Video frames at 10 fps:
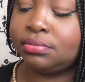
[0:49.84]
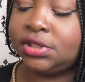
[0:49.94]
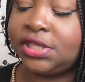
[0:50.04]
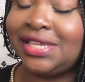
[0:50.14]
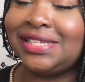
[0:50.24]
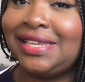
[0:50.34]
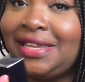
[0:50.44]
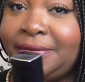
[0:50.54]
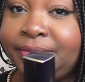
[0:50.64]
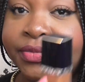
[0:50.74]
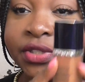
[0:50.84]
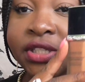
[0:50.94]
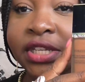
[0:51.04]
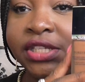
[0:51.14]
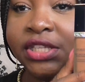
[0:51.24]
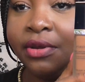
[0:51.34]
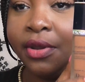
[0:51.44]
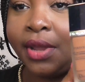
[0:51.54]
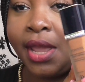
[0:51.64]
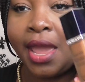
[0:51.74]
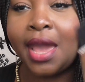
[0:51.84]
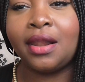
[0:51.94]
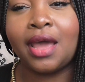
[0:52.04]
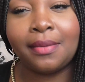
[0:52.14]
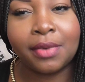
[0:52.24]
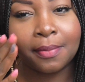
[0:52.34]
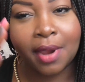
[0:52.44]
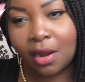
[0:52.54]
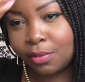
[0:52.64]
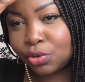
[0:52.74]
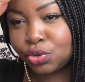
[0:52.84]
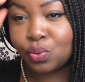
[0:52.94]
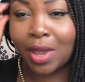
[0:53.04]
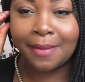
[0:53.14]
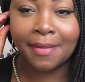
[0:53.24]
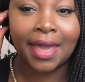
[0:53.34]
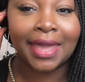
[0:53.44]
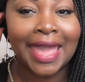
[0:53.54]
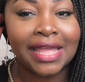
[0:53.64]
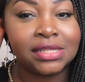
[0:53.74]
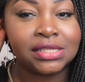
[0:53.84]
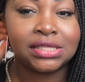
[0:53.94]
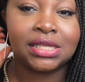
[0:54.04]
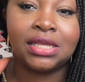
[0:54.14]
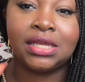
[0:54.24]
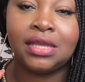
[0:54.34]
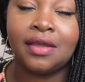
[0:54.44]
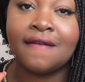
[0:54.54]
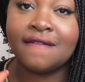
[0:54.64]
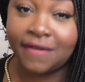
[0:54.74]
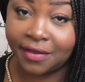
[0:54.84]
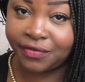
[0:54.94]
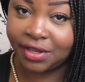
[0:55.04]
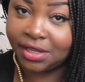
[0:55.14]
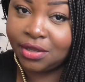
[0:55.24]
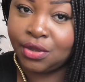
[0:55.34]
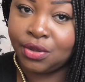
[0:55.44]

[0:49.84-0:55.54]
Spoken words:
60, and I am comparable to a MAC NC 50,